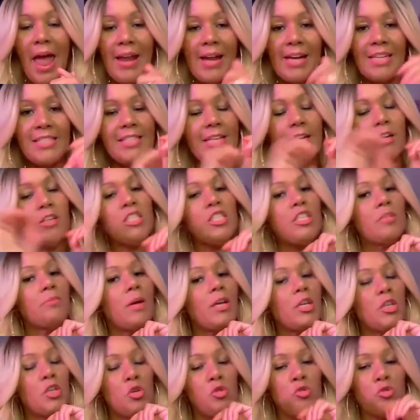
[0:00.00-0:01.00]
And I share it to
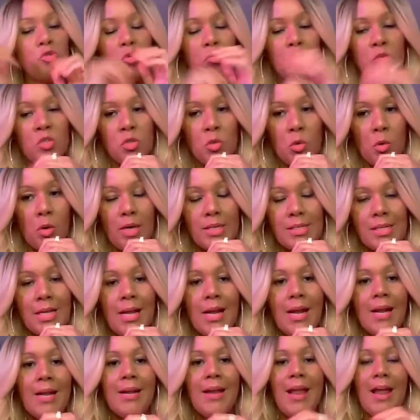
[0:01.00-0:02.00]
my YouTube stories.
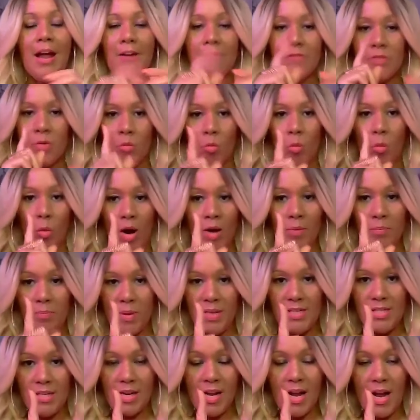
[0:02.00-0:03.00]
Now from one
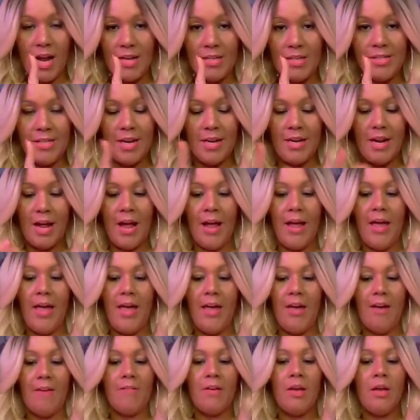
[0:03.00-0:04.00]
piece of content, I
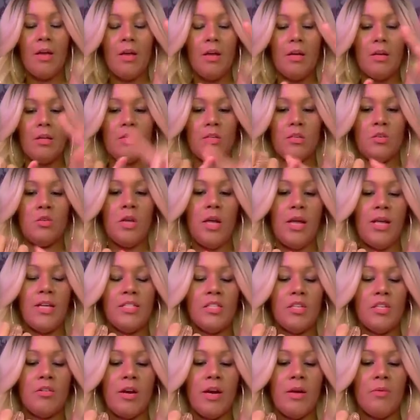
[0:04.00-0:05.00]
have
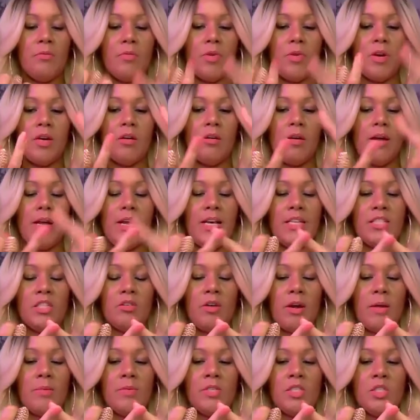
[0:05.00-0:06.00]
Instagram reel,
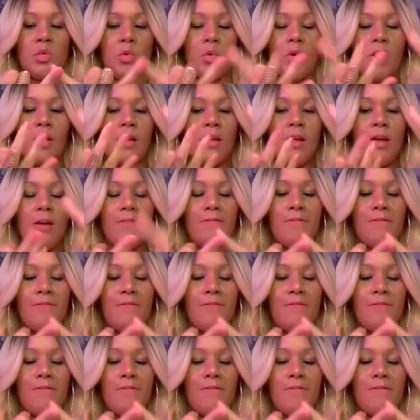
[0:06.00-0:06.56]
Instagram story,